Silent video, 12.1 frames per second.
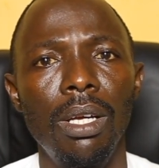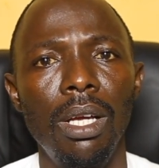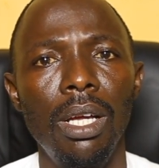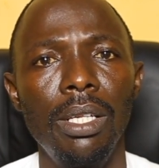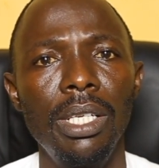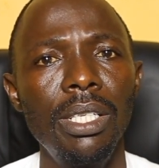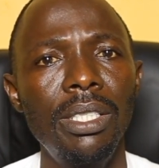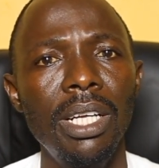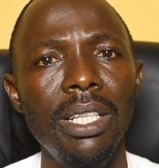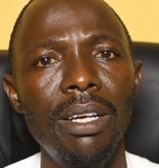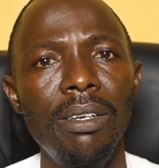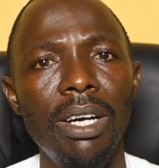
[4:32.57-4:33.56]
The
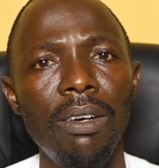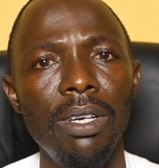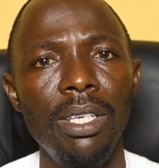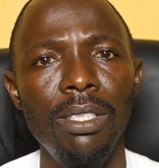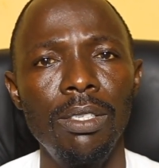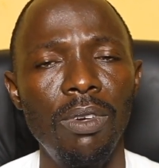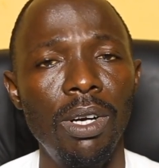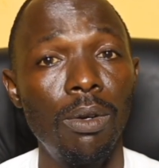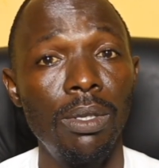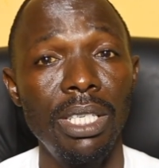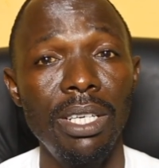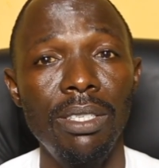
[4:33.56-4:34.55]
internal wrangling is very
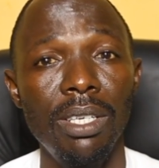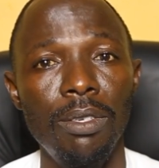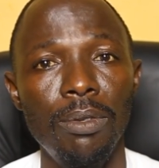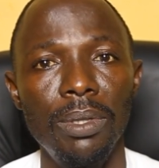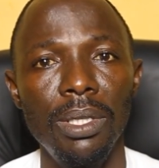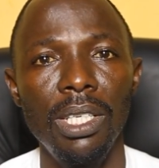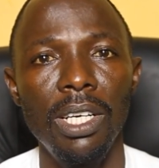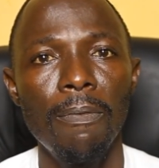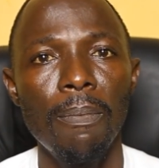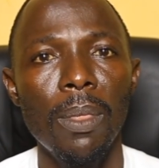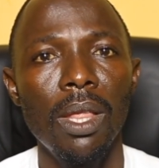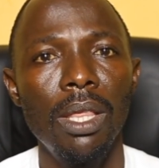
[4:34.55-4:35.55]
unnecessary.
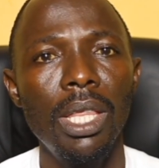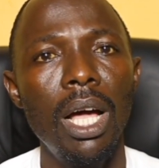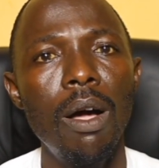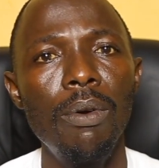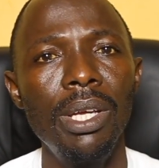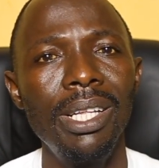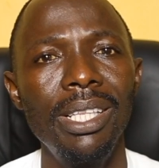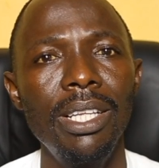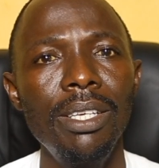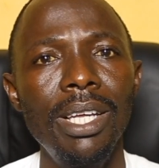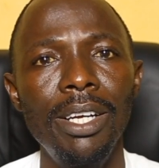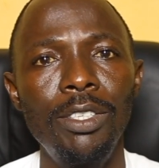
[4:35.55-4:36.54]
Now, in
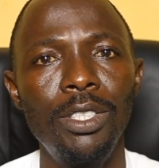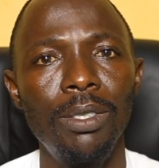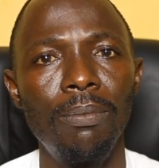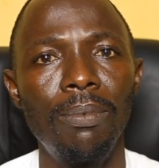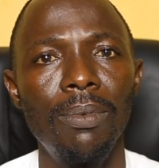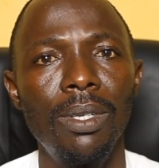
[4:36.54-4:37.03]
leadership,